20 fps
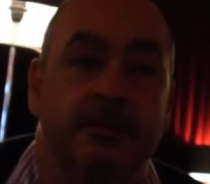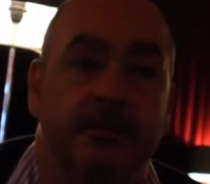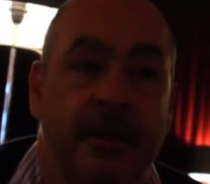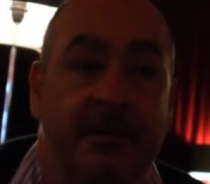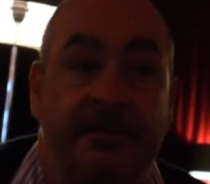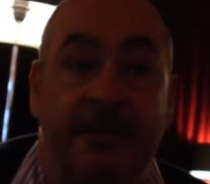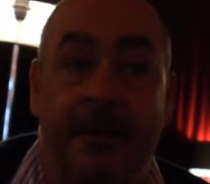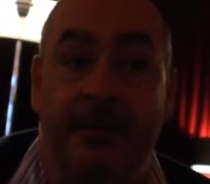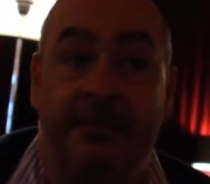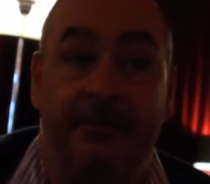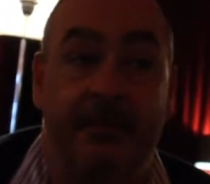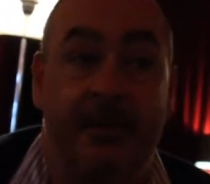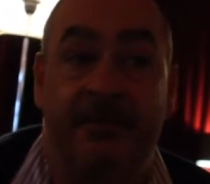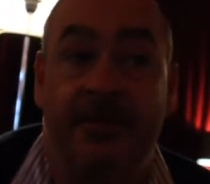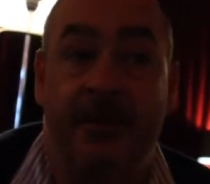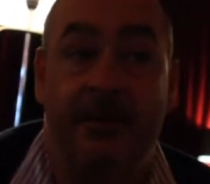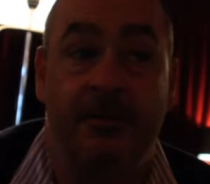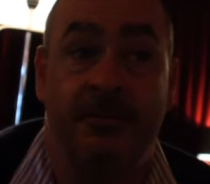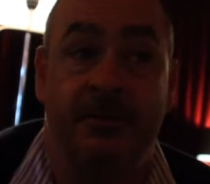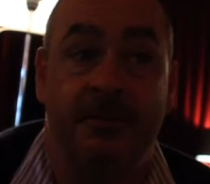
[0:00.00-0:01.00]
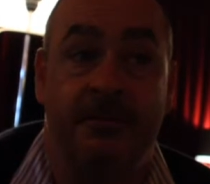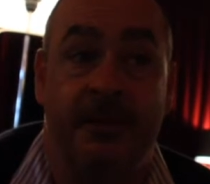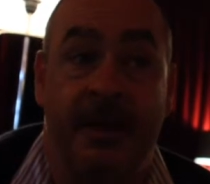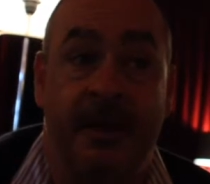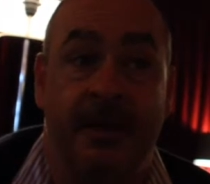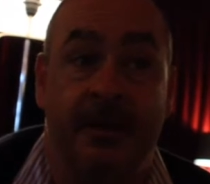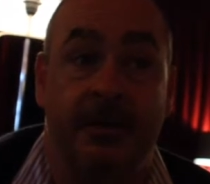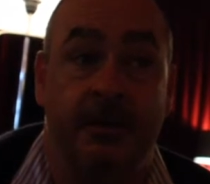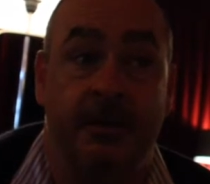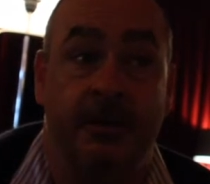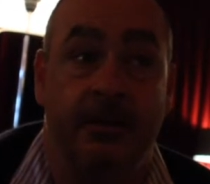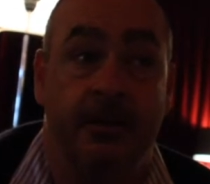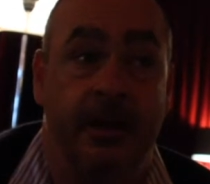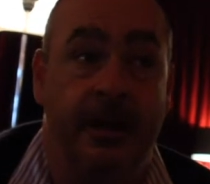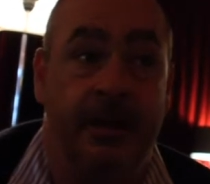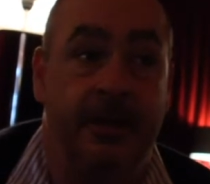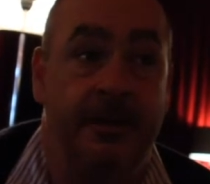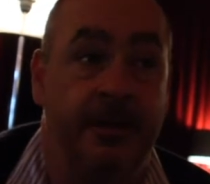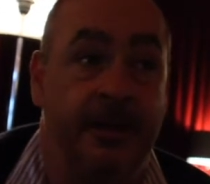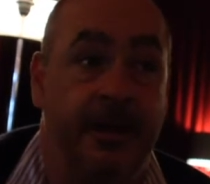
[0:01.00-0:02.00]
My father was a banker,
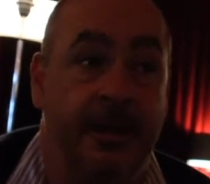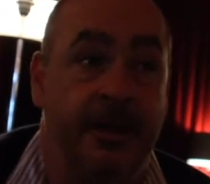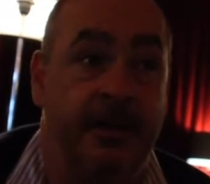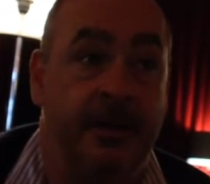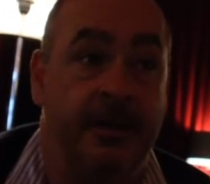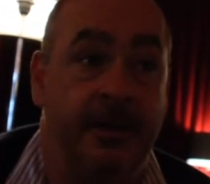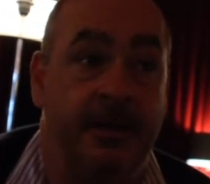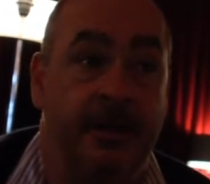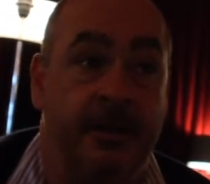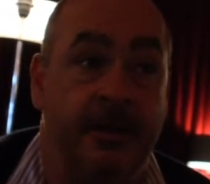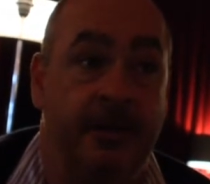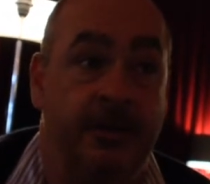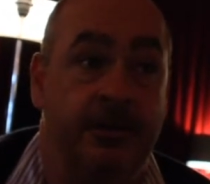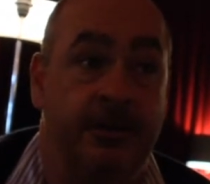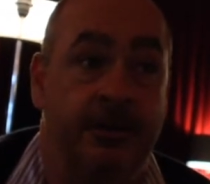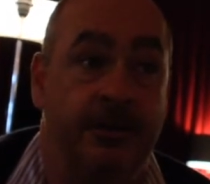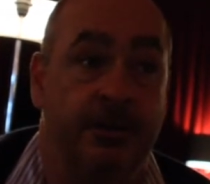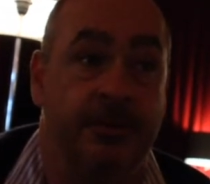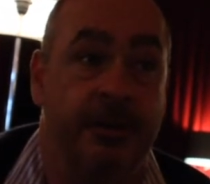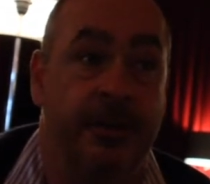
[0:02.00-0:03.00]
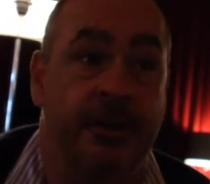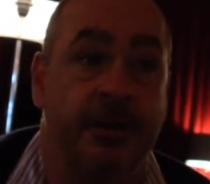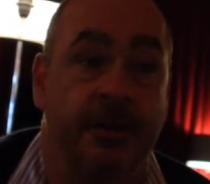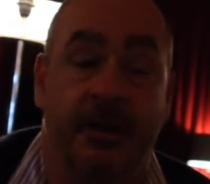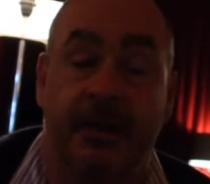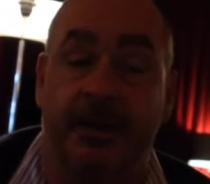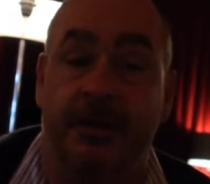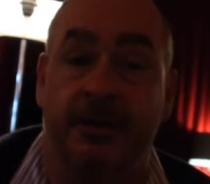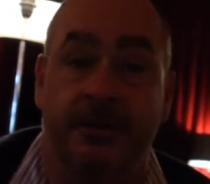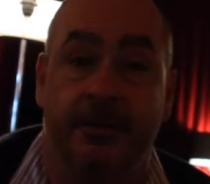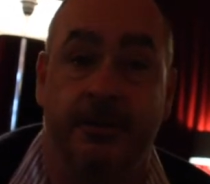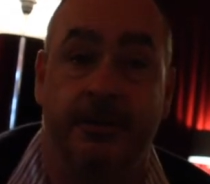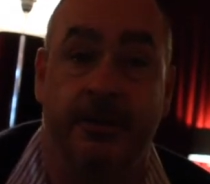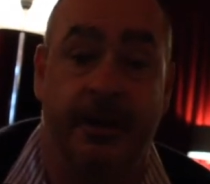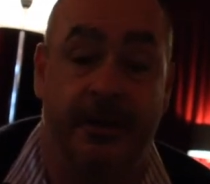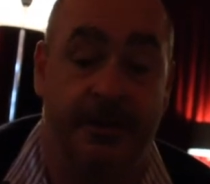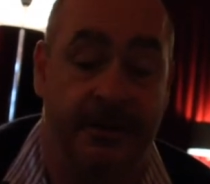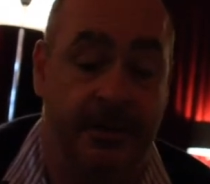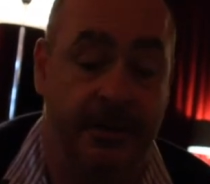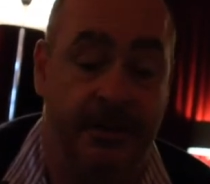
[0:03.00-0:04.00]
and then a jewelry collector,
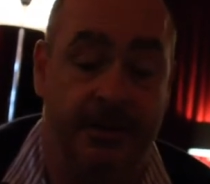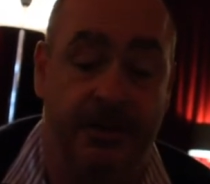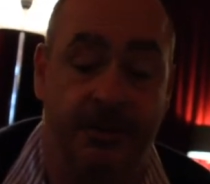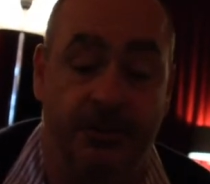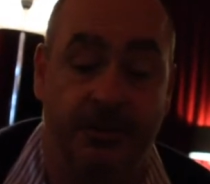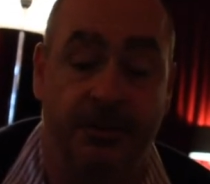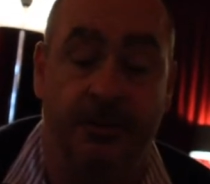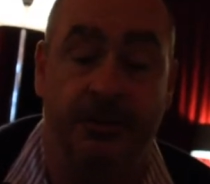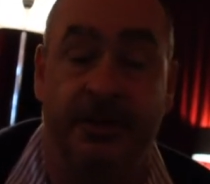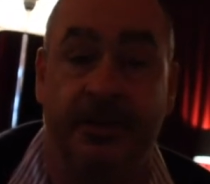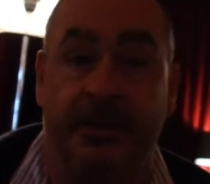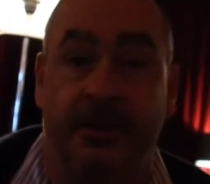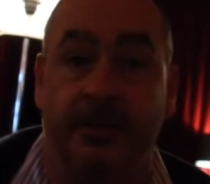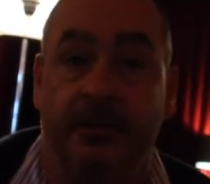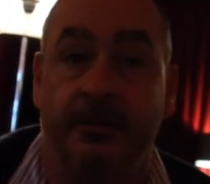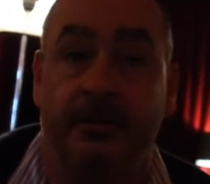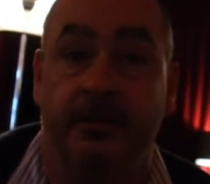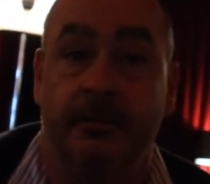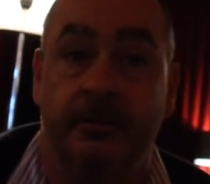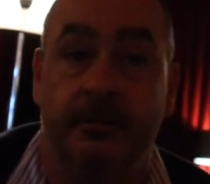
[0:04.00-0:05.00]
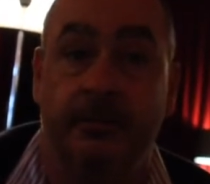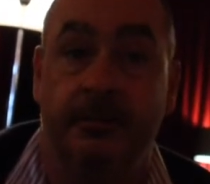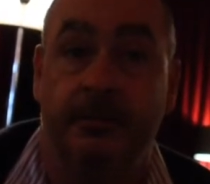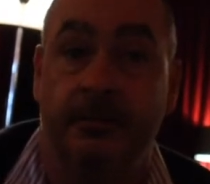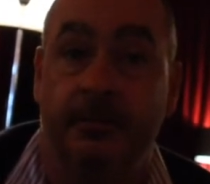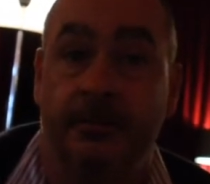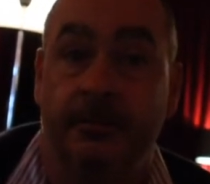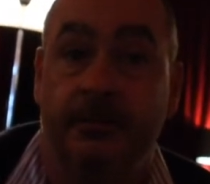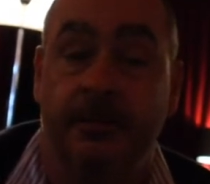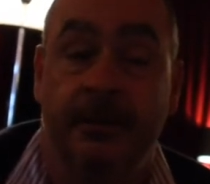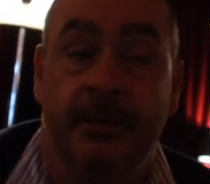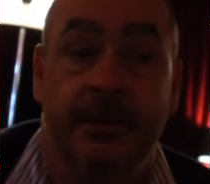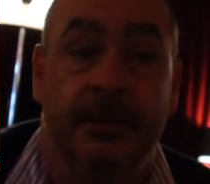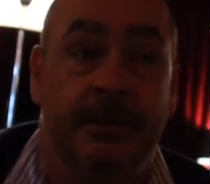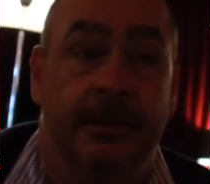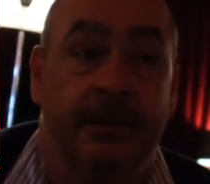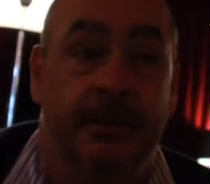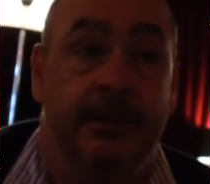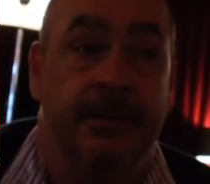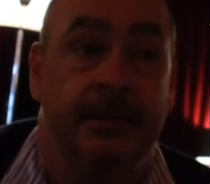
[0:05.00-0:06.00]
and then a jewelry dealer.
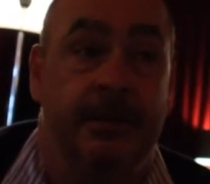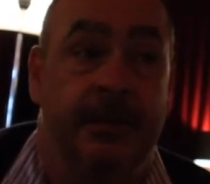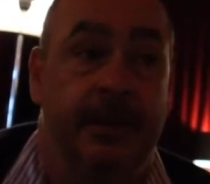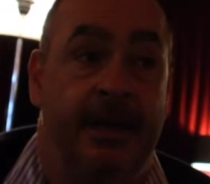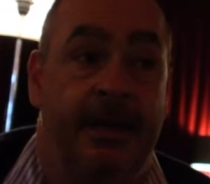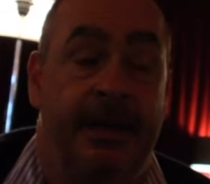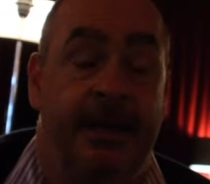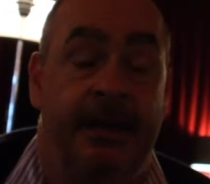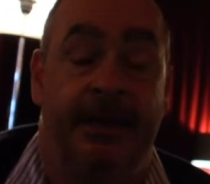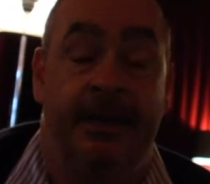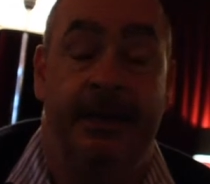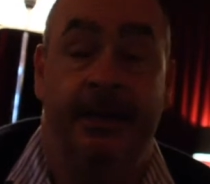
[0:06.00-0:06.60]
And